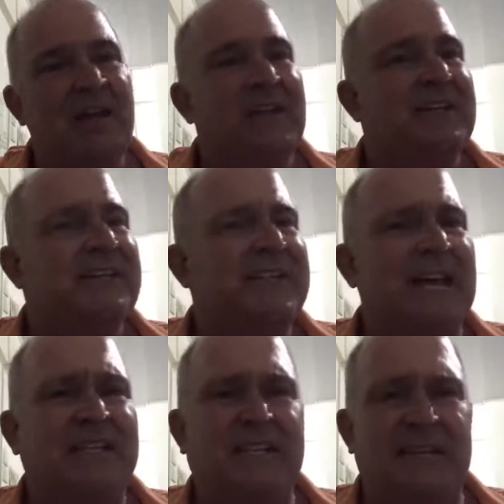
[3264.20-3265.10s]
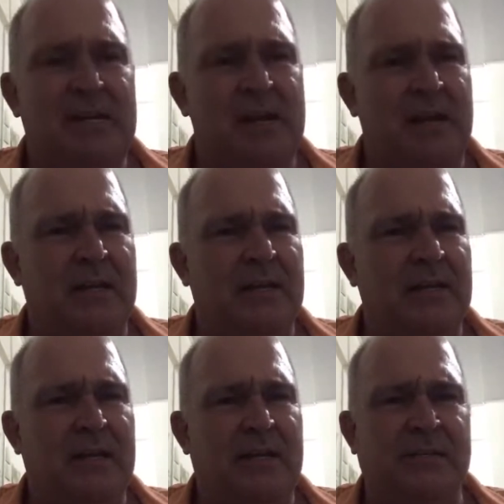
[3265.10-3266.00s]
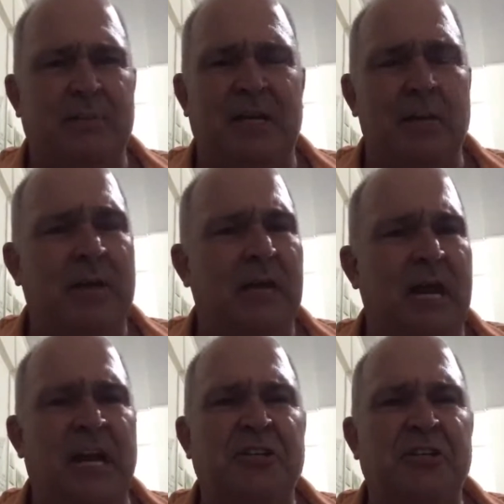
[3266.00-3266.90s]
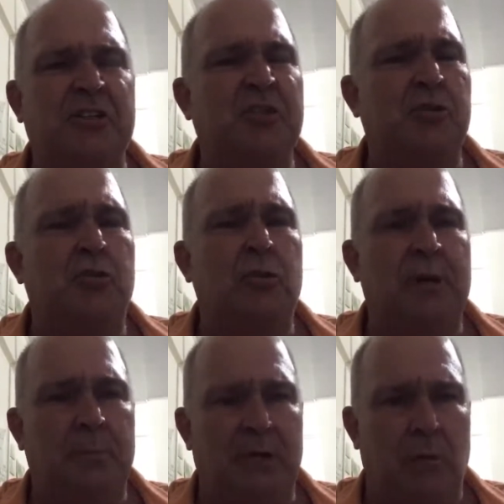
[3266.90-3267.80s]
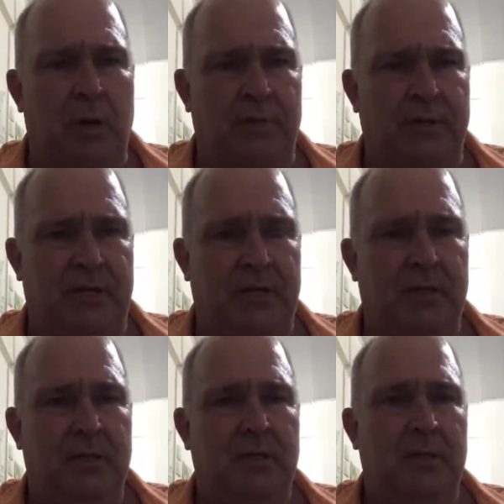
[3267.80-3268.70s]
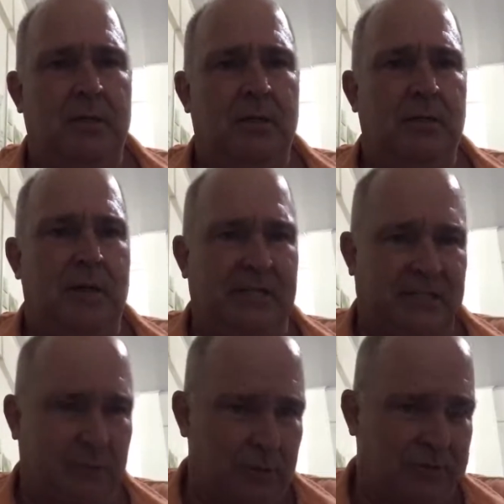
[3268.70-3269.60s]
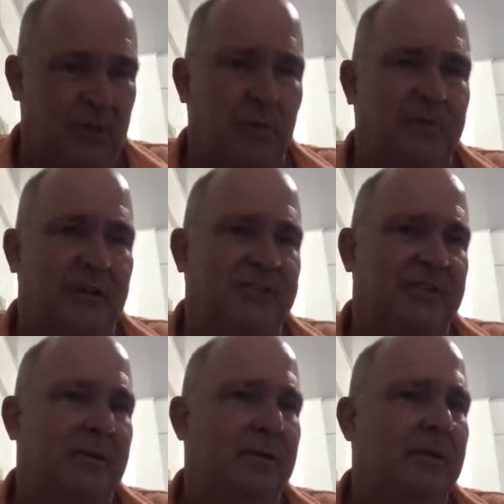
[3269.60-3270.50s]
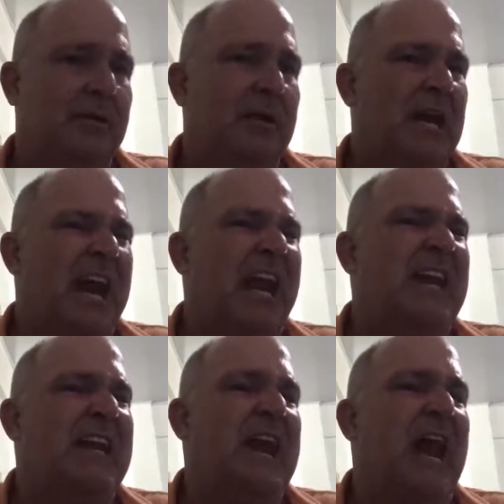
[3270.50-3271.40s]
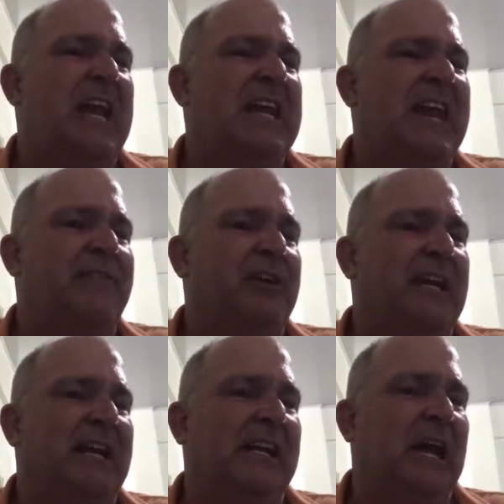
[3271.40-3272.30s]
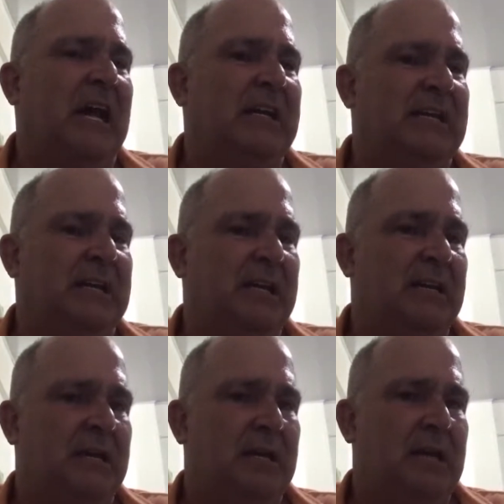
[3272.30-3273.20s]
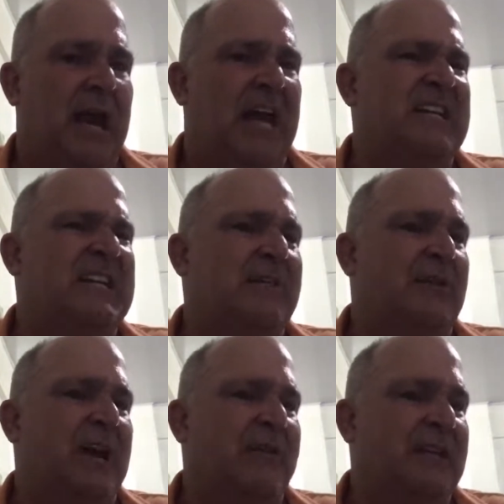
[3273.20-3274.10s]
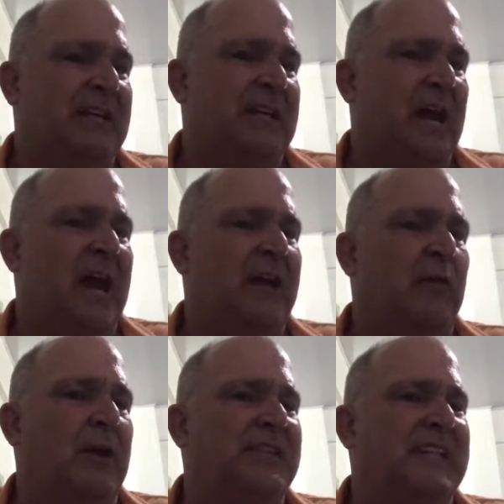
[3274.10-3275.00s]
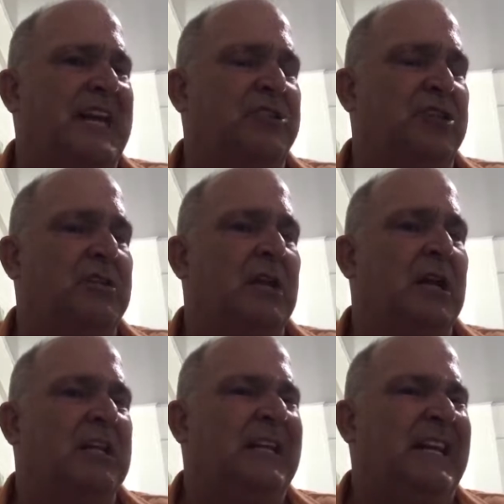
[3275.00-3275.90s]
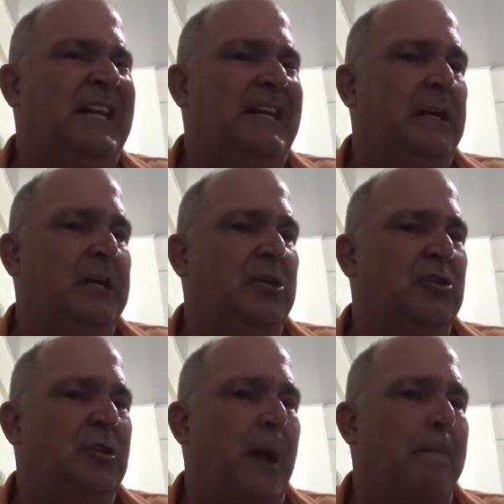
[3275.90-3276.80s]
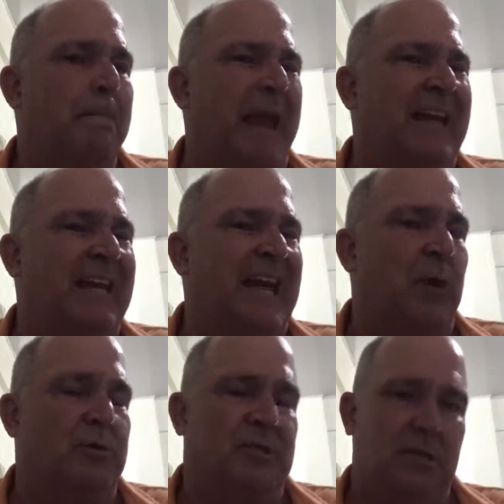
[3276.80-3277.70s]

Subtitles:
Sexy is becoming extremely wealthy as a crypto investor and never getting audited and never having an IRS agent lien your bank account